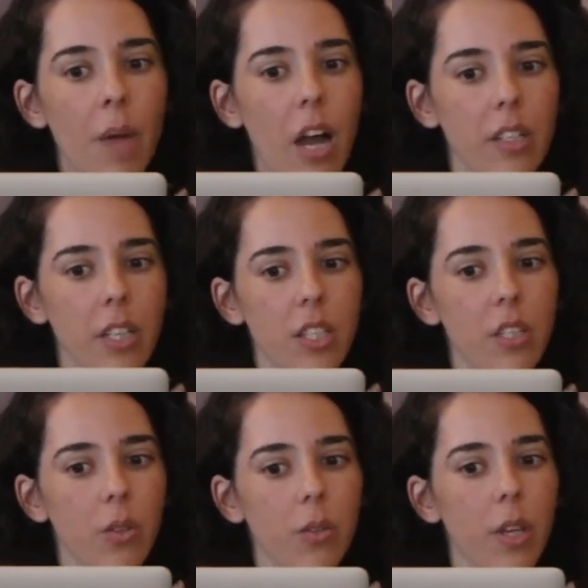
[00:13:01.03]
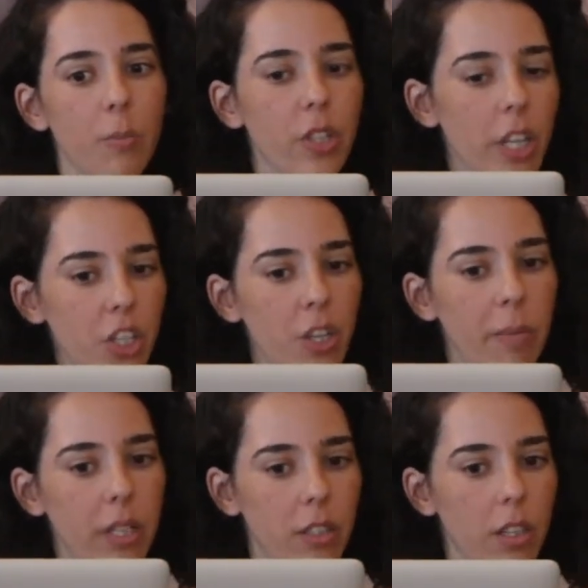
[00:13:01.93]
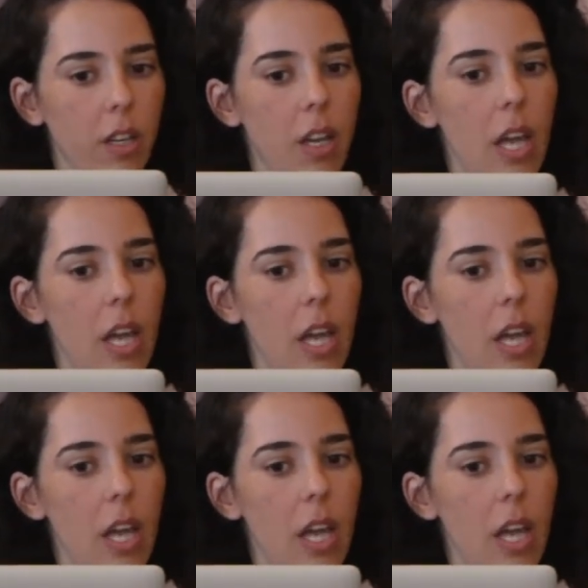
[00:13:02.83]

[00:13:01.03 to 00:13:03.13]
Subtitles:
are these two, the Prediction Builder